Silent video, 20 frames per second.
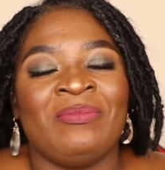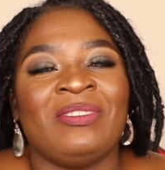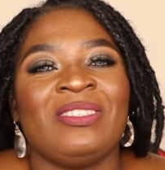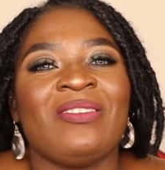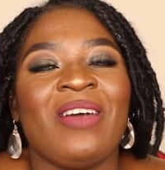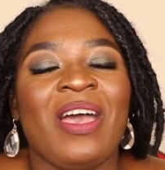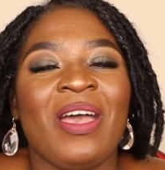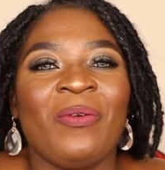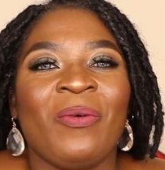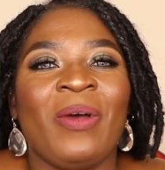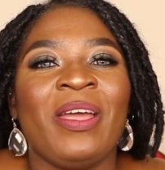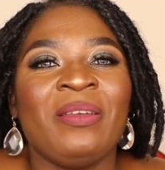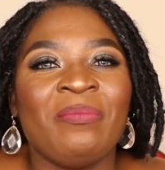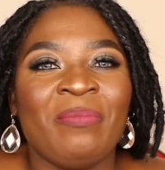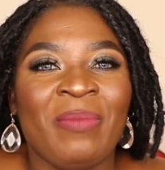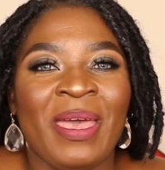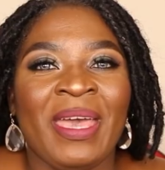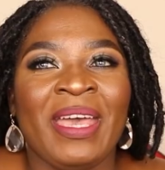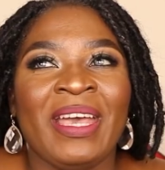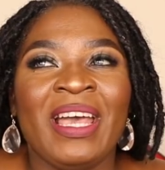So I went
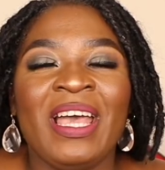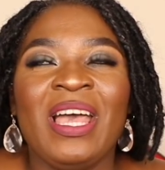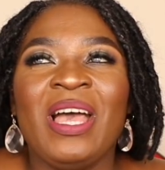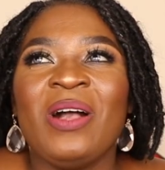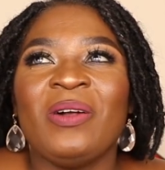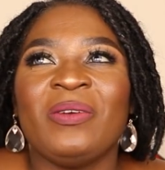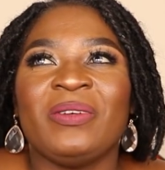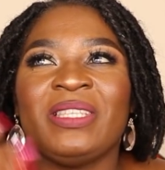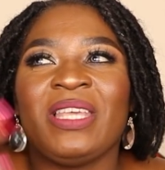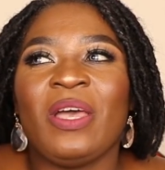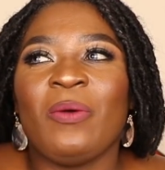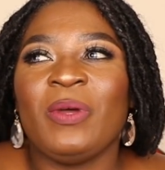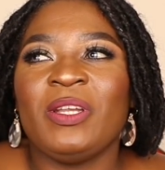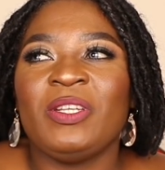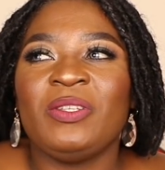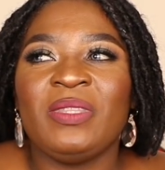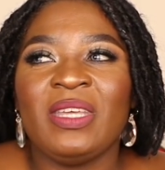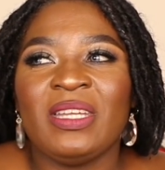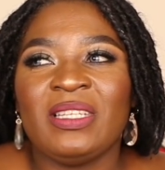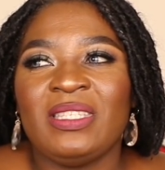back because I
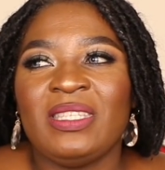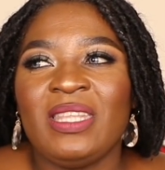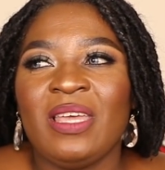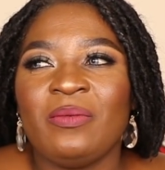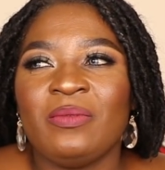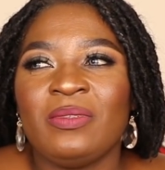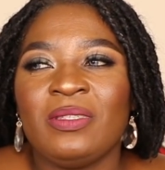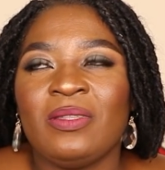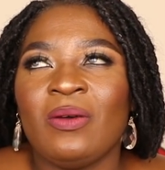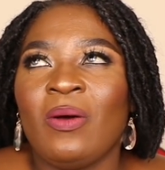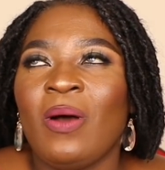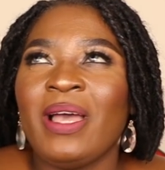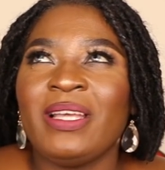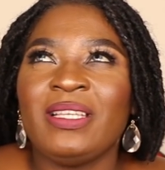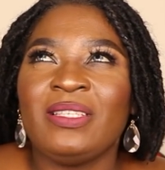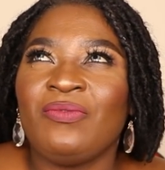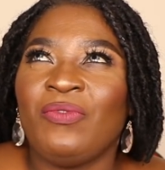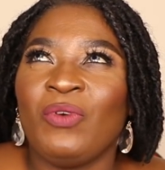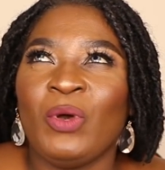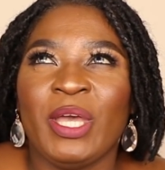went to that same store. I
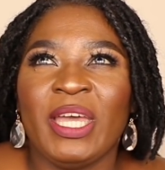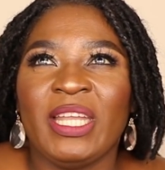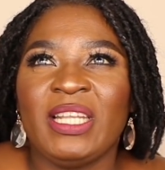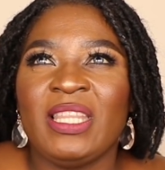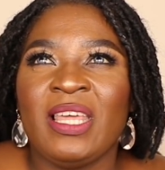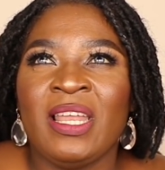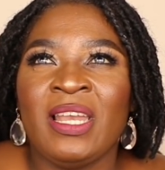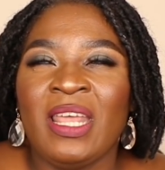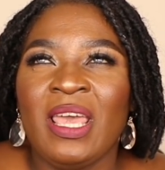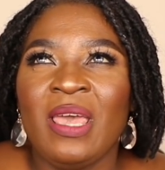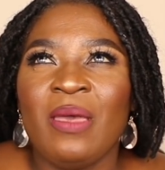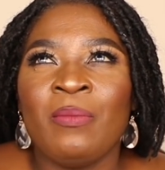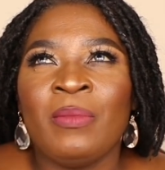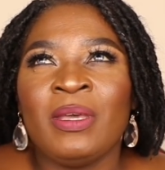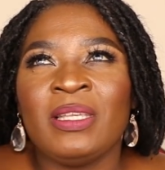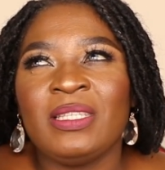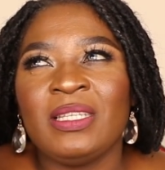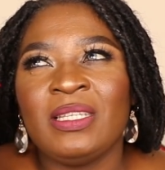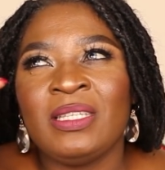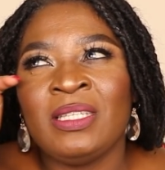just forget the name.
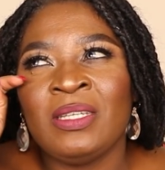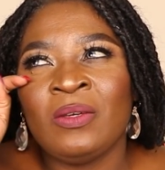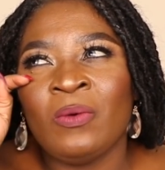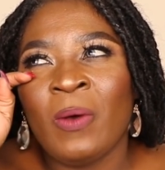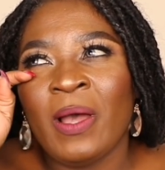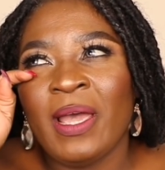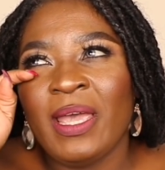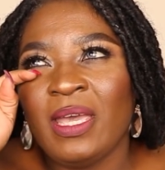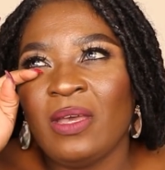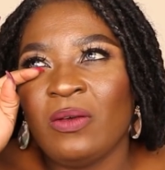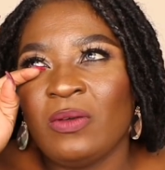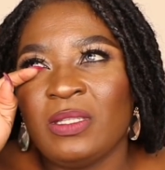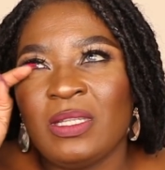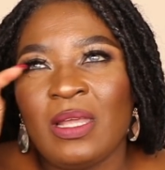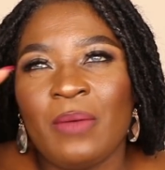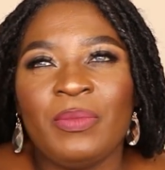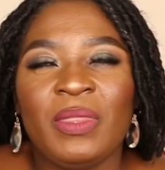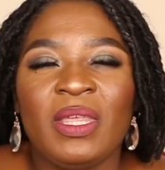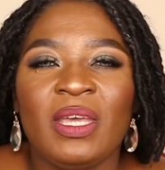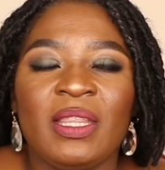Is it DYA or
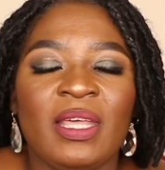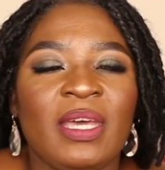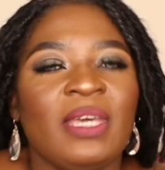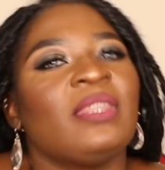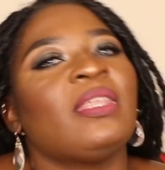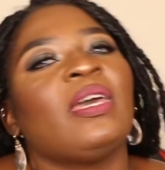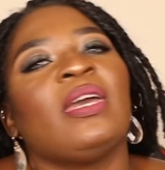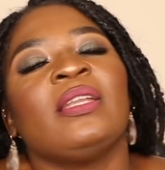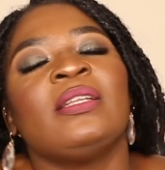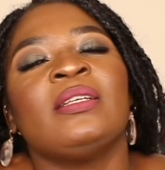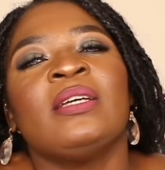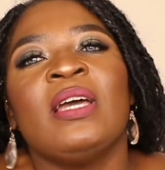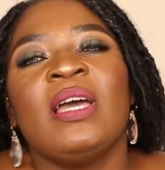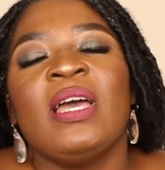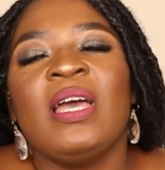something like that?